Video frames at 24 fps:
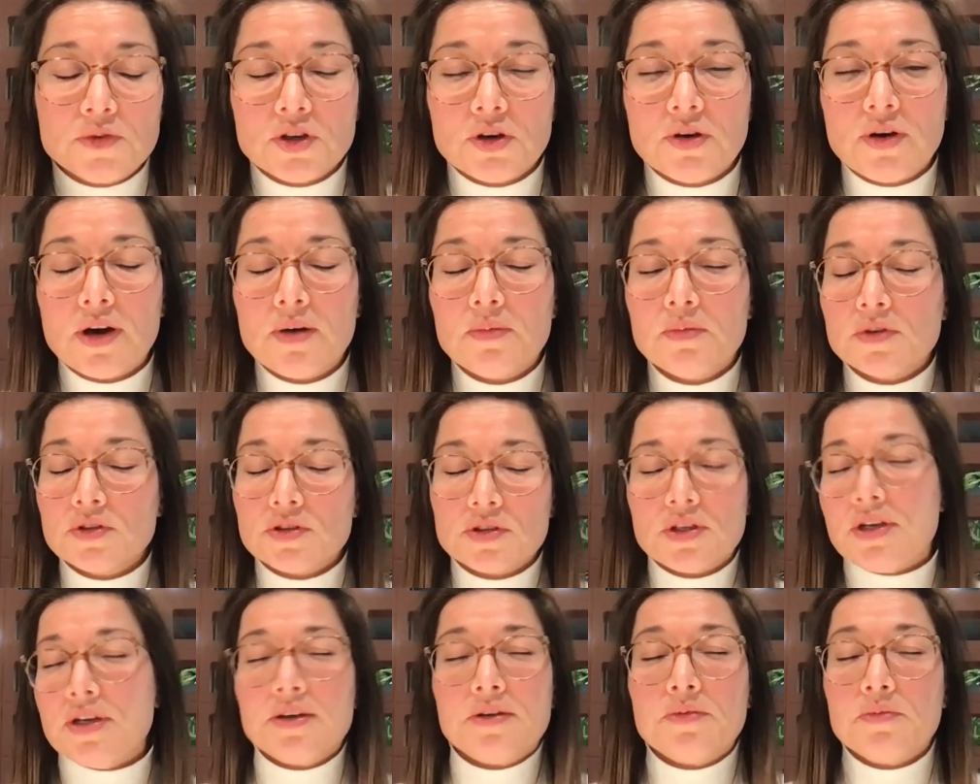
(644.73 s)
So I
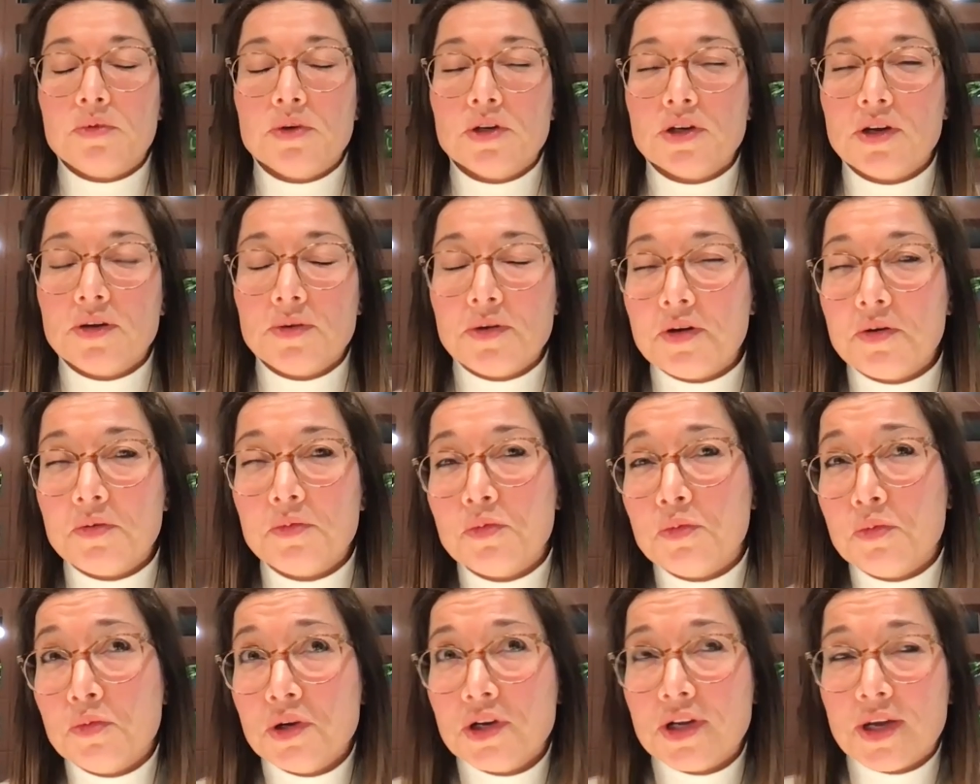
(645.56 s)
was like, what, are, uh,
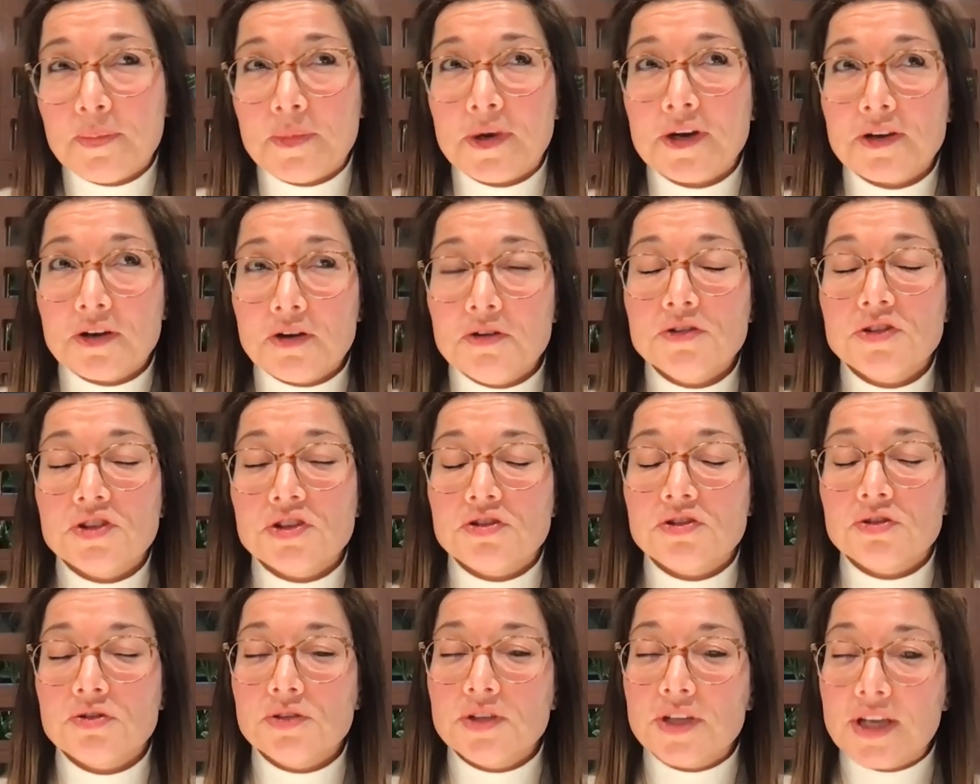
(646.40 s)
what am I going
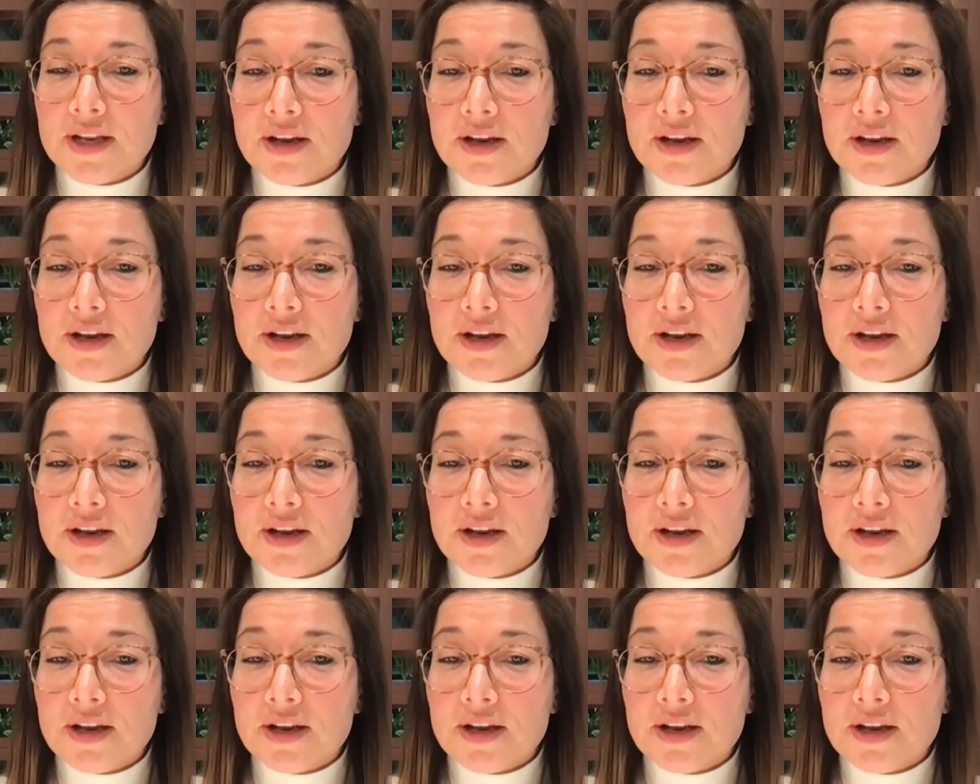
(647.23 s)
to do?